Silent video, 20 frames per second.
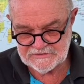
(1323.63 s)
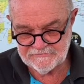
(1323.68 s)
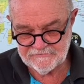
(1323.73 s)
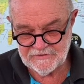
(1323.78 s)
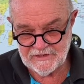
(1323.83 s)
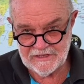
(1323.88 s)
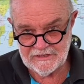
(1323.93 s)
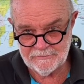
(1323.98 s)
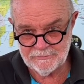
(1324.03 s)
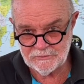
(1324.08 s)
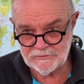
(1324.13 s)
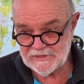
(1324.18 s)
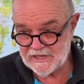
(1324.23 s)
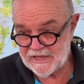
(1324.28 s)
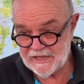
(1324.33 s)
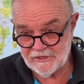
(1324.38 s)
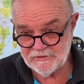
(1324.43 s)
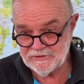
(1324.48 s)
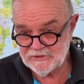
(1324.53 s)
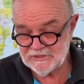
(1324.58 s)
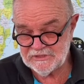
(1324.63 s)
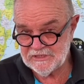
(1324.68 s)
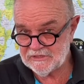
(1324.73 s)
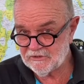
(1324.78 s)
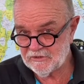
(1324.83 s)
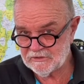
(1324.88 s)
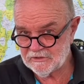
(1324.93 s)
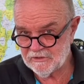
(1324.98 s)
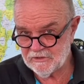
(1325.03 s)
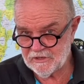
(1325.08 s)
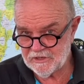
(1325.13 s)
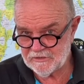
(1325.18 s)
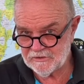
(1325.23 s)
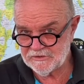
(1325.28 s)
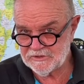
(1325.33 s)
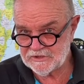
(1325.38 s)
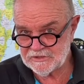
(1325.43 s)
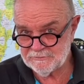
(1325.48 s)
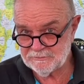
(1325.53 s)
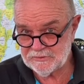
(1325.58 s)
available now. You can get online
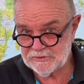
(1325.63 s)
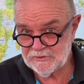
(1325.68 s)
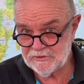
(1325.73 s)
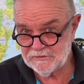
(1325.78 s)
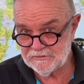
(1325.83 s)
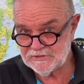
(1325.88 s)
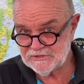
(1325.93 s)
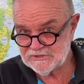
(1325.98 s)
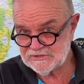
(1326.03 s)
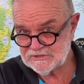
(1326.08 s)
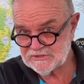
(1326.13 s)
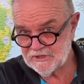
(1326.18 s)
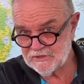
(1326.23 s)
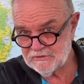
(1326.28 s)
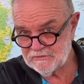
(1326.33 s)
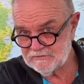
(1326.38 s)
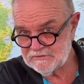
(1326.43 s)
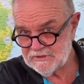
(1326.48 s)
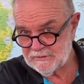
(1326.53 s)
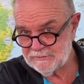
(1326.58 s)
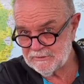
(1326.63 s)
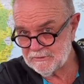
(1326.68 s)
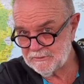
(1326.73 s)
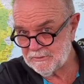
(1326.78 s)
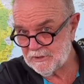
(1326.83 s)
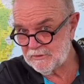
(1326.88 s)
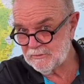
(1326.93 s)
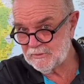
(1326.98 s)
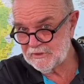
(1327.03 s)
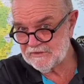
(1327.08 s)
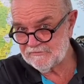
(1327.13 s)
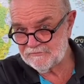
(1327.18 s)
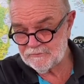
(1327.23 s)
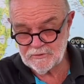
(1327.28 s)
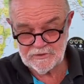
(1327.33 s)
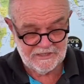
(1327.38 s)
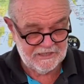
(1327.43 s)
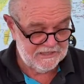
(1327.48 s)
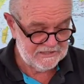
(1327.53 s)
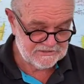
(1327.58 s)
on your computer and just go WMO weather
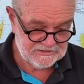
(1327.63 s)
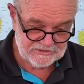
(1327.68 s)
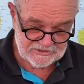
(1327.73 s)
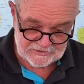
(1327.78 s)
forecast.